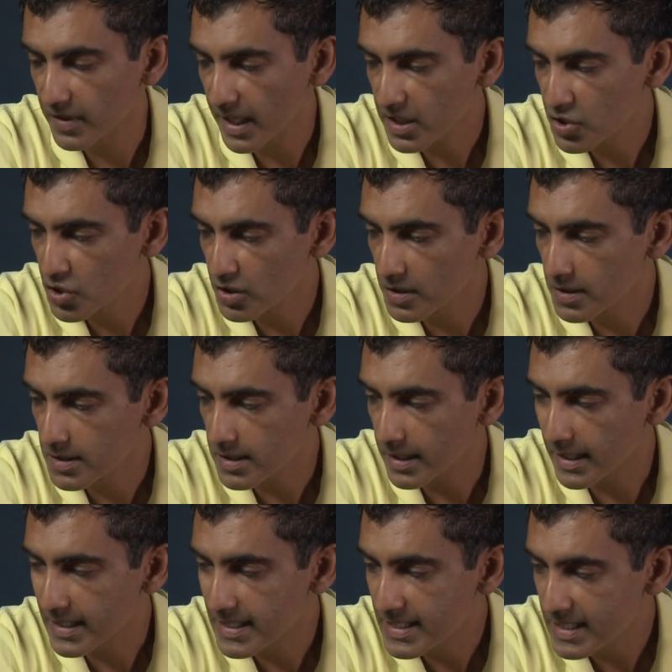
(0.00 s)
lectures,
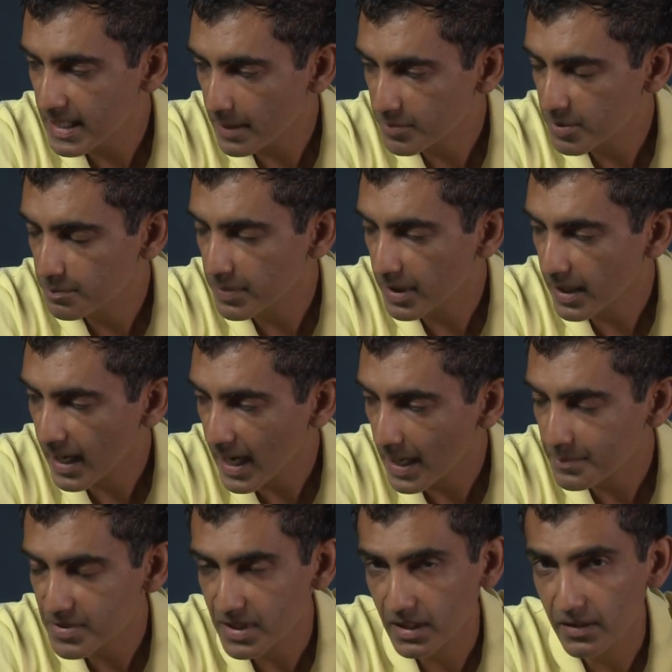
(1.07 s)
except
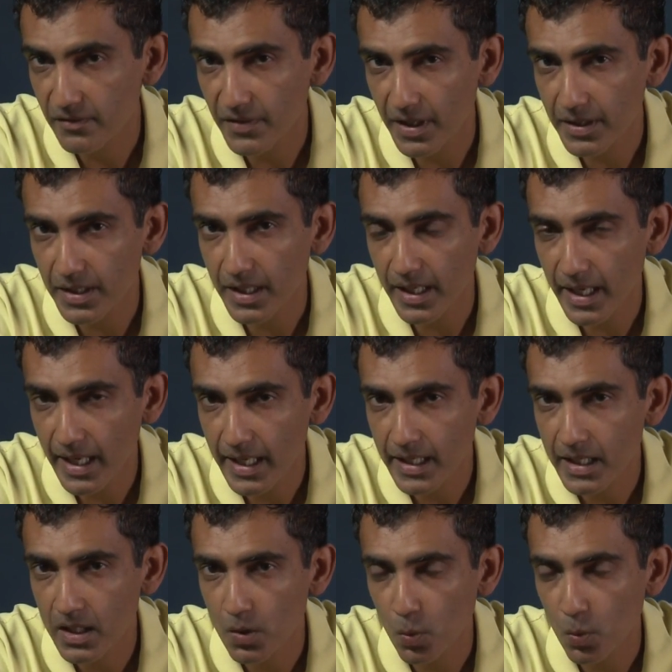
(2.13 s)
perhaps at the very end,